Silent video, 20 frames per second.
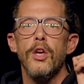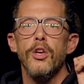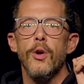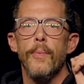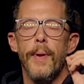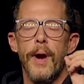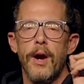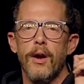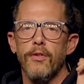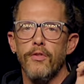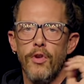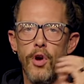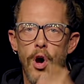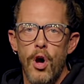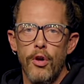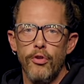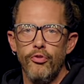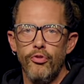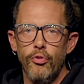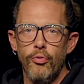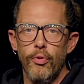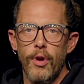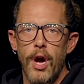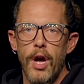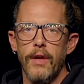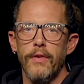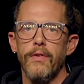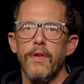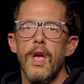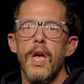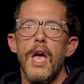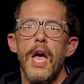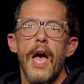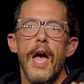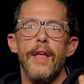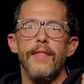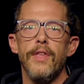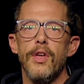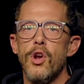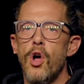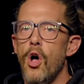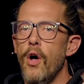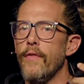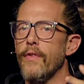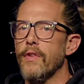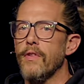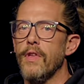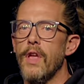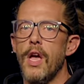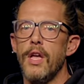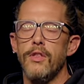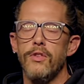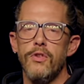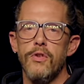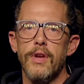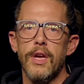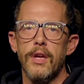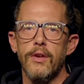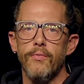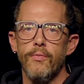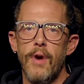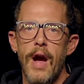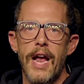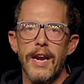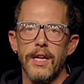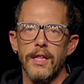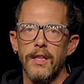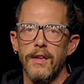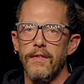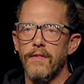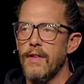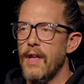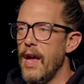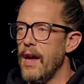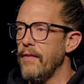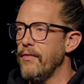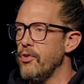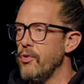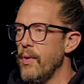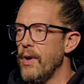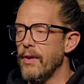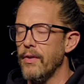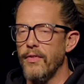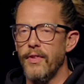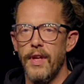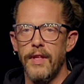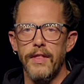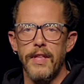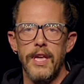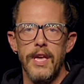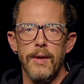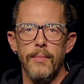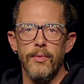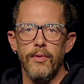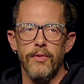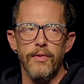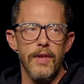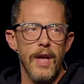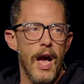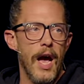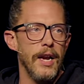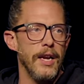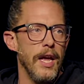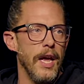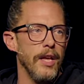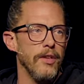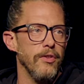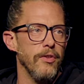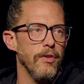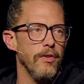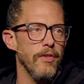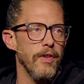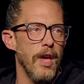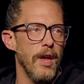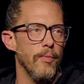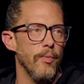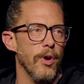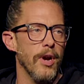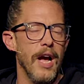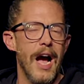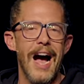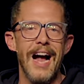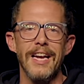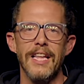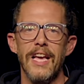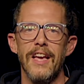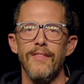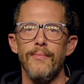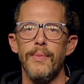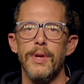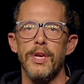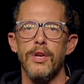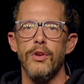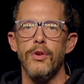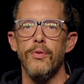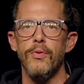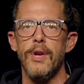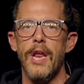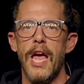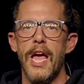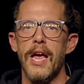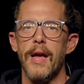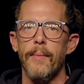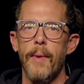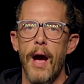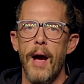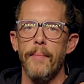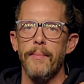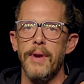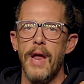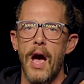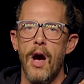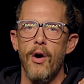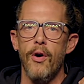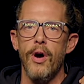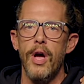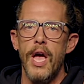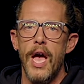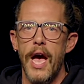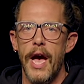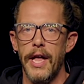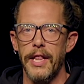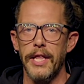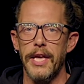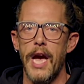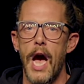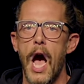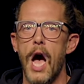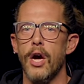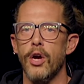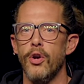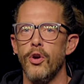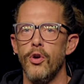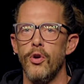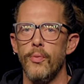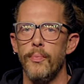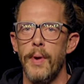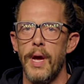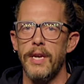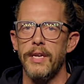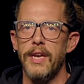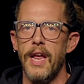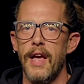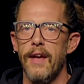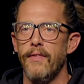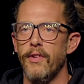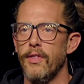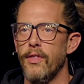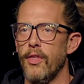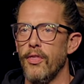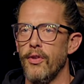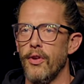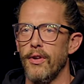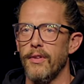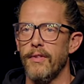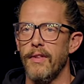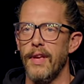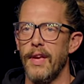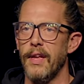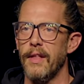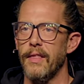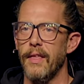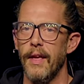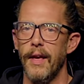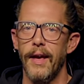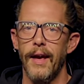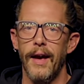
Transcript: your parents called you Russ, and then all of a sudden you get radically saved, you understand the Hebrew side, and you said, well, God gave me a new name. I'm now Eliyahu ben David the 13th.